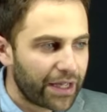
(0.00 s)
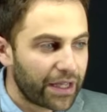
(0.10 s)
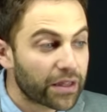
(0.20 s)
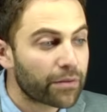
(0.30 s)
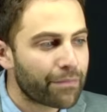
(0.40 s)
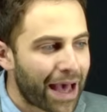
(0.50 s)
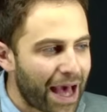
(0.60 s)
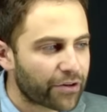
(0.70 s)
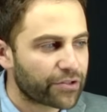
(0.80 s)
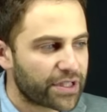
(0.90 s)
in the
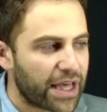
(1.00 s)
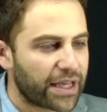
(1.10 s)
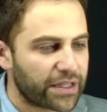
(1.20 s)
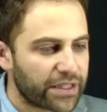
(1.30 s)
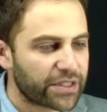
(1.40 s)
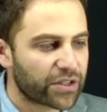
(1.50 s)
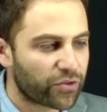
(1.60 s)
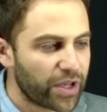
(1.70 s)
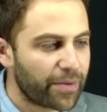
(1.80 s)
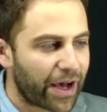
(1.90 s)
matters they can
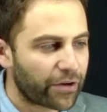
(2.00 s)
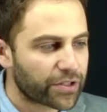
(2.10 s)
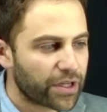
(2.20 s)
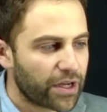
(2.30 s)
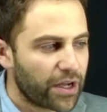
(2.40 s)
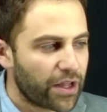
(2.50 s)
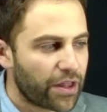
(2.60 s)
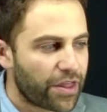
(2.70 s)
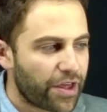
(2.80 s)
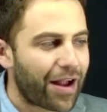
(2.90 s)
disagree about
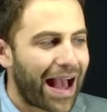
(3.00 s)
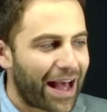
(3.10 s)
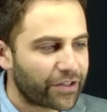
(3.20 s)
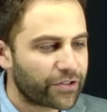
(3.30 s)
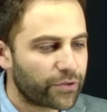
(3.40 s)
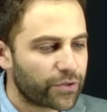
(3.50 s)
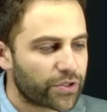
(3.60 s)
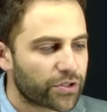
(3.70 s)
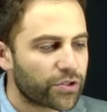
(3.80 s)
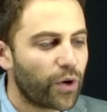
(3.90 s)
their
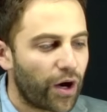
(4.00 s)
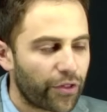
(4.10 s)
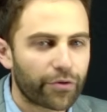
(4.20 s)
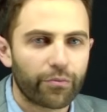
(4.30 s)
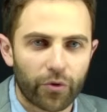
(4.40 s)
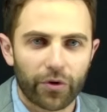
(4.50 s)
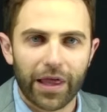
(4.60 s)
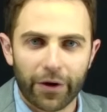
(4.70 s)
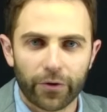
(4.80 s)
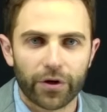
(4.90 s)
attitudes to other moral
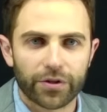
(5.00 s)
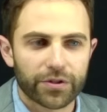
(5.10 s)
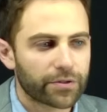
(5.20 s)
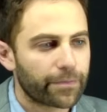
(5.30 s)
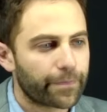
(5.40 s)
outlooks.